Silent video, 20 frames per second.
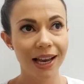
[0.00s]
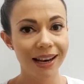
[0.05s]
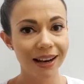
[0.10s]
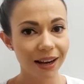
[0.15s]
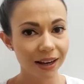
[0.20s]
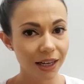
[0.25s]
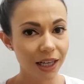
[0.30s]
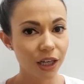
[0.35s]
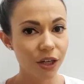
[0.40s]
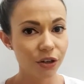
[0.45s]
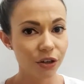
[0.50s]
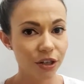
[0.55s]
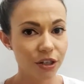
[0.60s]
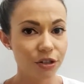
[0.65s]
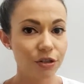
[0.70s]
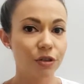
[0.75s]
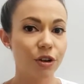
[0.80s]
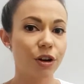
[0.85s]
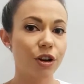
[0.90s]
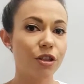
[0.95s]
likelihood
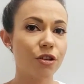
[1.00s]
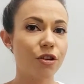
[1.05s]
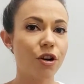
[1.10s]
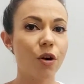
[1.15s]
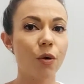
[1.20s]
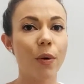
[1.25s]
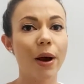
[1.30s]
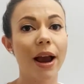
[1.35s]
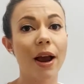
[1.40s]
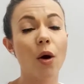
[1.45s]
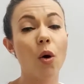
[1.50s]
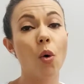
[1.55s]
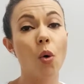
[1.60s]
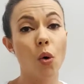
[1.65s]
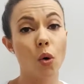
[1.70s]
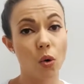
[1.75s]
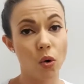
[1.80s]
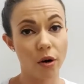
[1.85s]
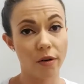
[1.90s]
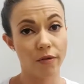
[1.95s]
is you're going to throw away
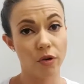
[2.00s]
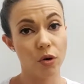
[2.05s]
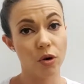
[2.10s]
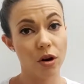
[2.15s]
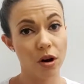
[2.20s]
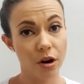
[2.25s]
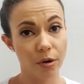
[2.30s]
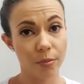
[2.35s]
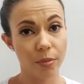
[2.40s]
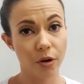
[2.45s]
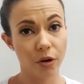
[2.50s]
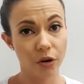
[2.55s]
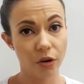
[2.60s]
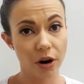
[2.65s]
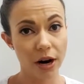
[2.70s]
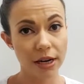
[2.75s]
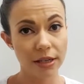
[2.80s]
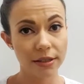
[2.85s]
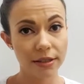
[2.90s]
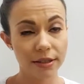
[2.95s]
all of your hard
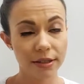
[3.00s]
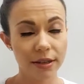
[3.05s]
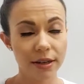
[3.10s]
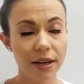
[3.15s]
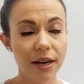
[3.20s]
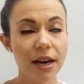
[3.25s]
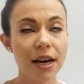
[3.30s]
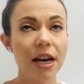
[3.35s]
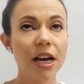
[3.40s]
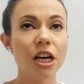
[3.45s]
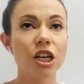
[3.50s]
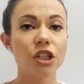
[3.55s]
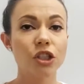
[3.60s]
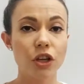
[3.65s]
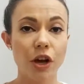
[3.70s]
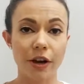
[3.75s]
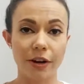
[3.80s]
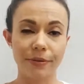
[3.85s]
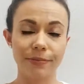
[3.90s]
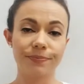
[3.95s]
progress.
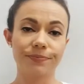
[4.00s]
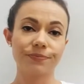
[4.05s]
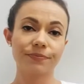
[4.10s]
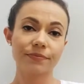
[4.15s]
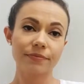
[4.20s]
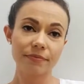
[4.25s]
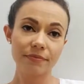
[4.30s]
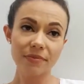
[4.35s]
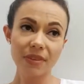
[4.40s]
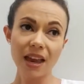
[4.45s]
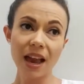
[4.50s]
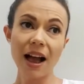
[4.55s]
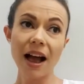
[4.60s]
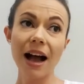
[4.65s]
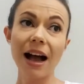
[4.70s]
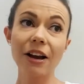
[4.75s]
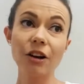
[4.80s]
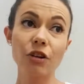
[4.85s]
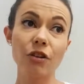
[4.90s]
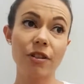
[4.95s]
So
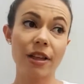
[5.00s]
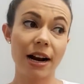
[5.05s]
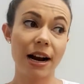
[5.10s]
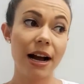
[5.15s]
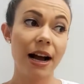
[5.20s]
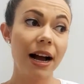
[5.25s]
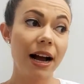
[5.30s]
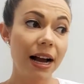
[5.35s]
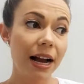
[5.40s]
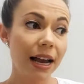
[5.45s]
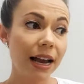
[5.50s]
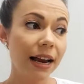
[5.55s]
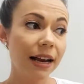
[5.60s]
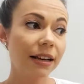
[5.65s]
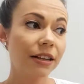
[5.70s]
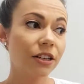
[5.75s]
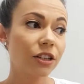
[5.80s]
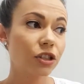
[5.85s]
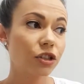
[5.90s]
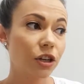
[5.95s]
I know that I
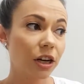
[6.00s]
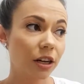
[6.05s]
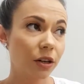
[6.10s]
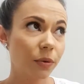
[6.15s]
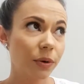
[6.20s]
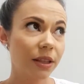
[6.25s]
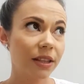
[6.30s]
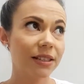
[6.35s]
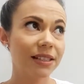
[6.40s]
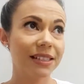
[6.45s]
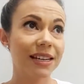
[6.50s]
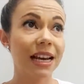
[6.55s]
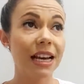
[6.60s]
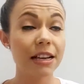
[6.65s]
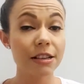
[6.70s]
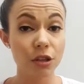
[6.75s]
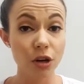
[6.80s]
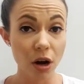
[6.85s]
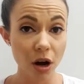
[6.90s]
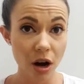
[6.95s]
struggle with this, it
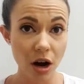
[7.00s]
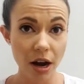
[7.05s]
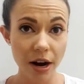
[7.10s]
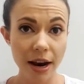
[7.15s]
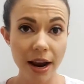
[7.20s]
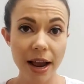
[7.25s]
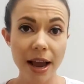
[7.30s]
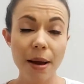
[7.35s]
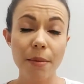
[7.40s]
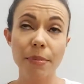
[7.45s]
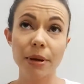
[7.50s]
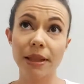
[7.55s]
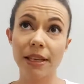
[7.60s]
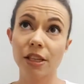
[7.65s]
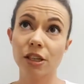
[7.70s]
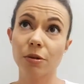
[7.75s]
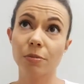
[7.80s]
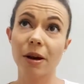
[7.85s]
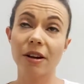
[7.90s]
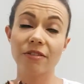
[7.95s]
is hard, but
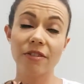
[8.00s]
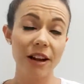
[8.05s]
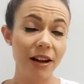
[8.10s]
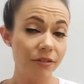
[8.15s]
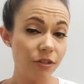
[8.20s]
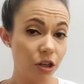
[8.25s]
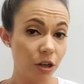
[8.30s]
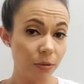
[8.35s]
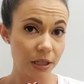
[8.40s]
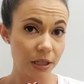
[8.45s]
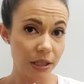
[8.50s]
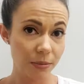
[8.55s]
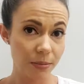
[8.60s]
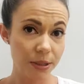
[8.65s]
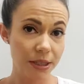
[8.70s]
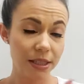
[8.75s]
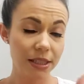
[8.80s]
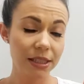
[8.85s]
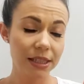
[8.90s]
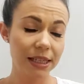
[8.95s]
these are my five
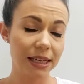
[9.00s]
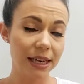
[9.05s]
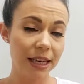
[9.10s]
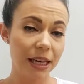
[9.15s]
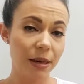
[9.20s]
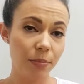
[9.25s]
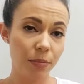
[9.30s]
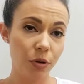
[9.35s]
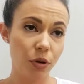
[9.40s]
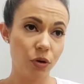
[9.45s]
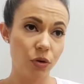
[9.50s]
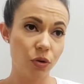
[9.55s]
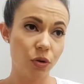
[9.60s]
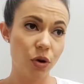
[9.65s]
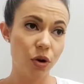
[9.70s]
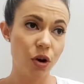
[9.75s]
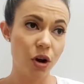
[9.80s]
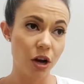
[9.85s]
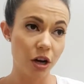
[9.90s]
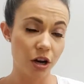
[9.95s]
tips to keep
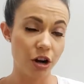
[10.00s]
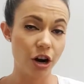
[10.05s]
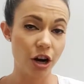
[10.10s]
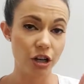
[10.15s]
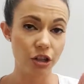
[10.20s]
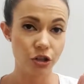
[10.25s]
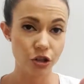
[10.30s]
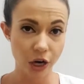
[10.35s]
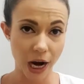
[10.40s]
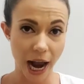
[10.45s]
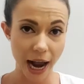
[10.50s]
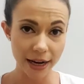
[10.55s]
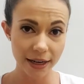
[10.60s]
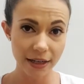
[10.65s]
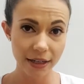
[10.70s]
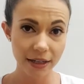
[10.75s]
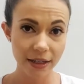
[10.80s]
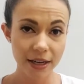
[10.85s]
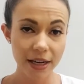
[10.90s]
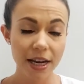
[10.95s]
you on track.
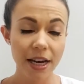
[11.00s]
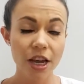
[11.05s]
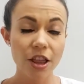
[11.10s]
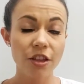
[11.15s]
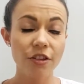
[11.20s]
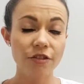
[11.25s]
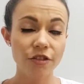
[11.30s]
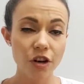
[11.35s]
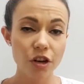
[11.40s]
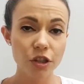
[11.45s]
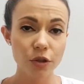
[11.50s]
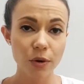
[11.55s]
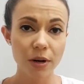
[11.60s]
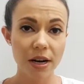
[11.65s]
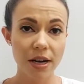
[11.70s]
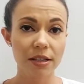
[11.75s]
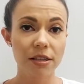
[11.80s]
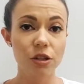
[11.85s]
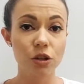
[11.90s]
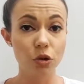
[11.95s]
The first one
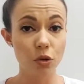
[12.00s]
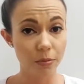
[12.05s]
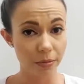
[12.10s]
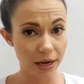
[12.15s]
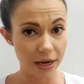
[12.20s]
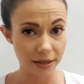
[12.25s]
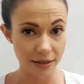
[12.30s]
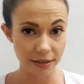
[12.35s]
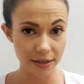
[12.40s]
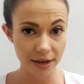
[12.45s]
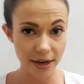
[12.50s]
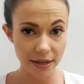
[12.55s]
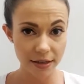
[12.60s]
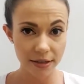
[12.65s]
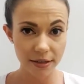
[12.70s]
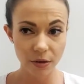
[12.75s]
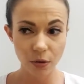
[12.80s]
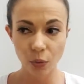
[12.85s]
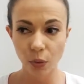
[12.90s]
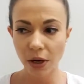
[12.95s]
is your
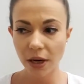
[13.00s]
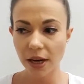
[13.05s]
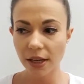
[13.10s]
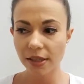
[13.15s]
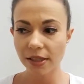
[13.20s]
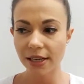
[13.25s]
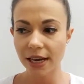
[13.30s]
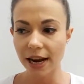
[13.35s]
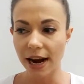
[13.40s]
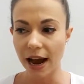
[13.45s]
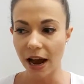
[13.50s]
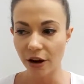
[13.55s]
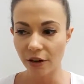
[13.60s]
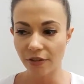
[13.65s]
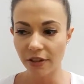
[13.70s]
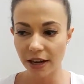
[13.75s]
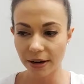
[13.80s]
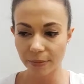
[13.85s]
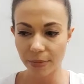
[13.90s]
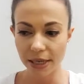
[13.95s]
mindset. We need to get out
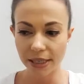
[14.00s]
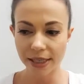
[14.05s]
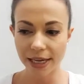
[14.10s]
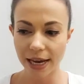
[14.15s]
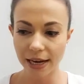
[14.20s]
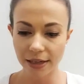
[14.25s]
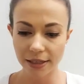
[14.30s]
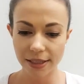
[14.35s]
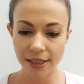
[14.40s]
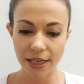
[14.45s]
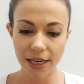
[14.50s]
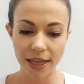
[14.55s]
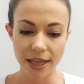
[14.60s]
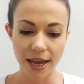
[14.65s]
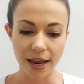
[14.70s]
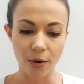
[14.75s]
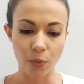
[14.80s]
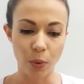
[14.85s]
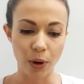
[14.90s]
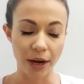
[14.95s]
of that mentality
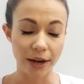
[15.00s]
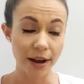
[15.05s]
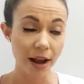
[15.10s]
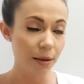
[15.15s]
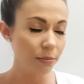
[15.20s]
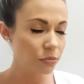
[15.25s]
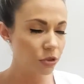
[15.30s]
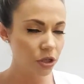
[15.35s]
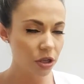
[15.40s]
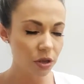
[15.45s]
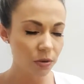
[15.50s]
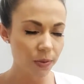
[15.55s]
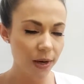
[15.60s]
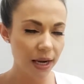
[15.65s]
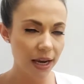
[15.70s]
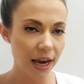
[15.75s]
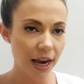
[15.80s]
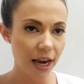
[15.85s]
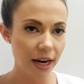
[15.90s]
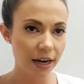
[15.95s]
that when it comes to the
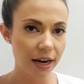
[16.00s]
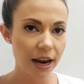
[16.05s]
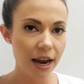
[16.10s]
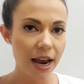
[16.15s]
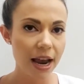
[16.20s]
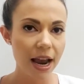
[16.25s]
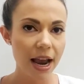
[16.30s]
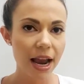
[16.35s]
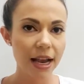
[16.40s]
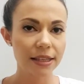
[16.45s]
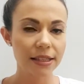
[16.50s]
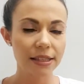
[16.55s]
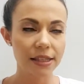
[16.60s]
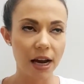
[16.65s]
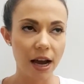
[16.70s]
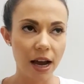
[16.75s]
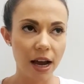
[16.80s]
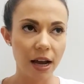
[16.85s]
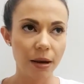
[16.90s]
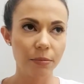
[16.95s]
weekend, it's
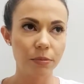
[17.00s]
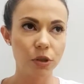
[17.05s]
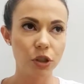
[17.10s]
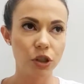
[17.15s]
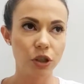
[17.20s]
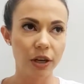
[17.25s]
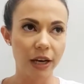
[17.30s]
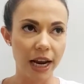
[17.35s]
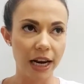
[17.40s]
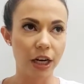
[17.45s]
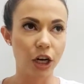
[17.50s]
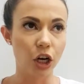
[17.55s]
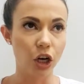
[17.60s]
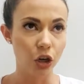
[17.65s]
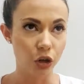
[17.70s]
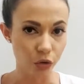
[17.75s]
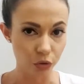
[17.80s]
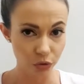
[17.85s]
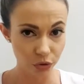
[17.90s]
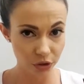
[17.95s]
time to let
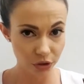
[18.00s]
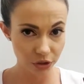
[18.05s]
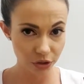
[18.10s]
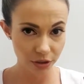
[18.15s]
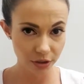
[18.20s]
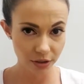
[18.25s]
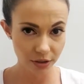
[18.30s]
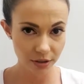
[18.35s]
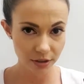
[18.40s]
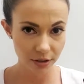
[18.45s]
loose